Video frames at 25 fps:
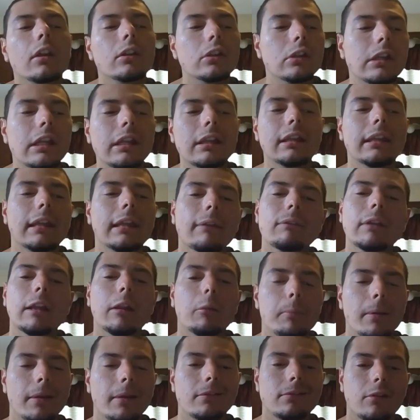you need to give these
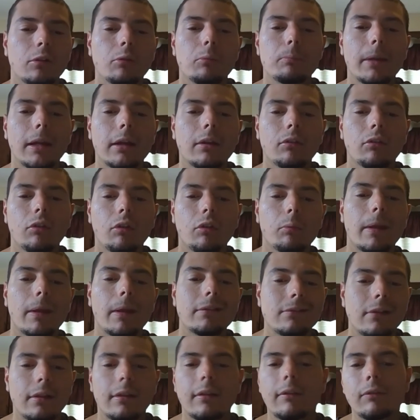pitchers bigger
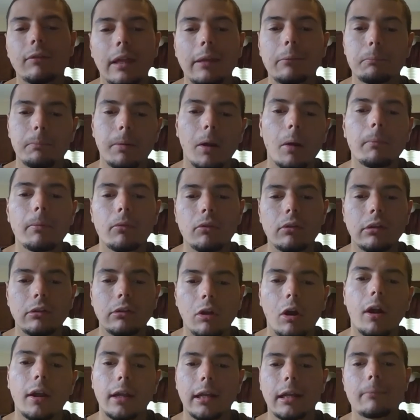suspensions if they purposely
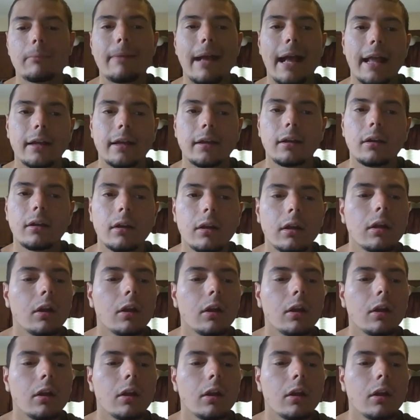target a batter.